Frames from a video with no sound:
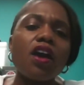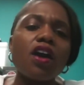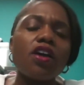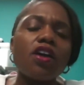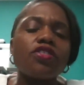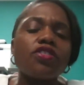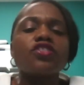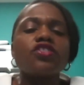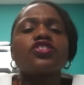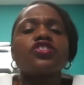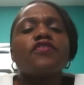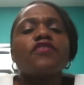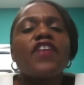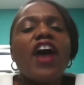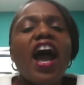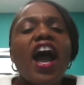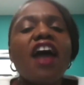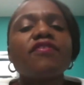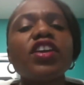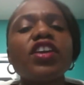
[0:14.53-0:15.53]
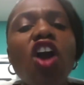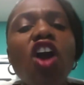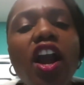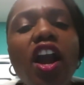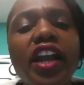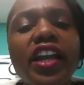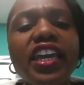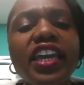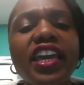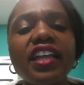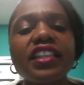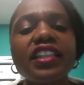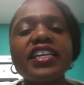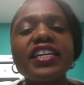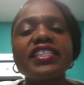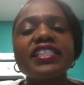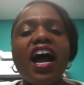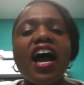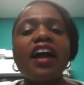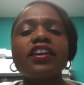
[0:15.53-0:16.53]
The surviving R. Kelly
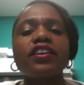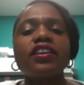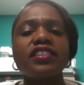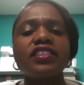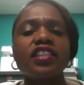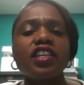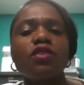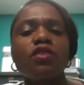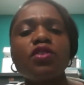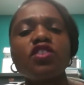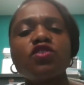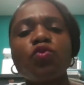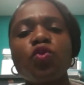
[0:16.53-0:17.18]
docuseries